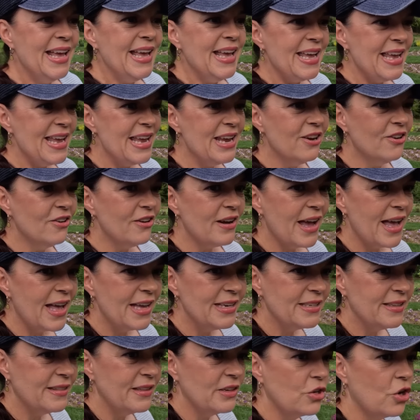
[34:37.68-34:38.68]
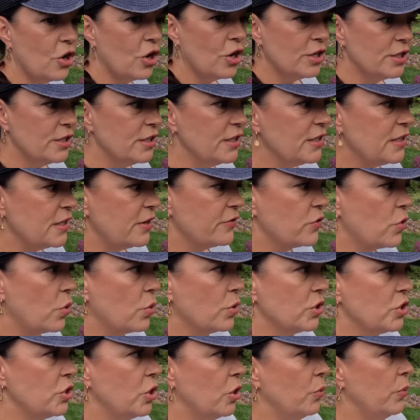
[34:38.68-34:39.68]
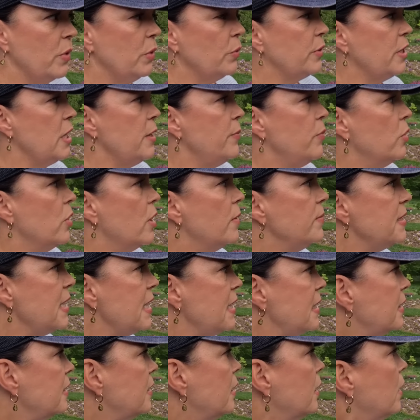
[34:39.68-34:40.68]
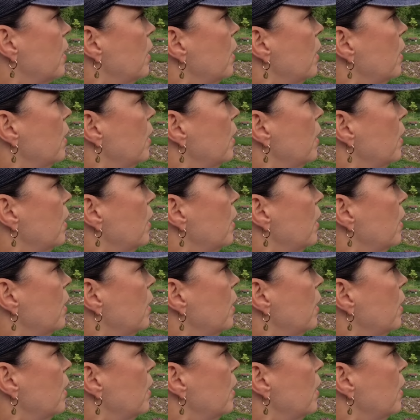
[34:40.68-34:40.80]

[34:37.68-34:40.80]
here at the gardens. Of course, we will keep you updated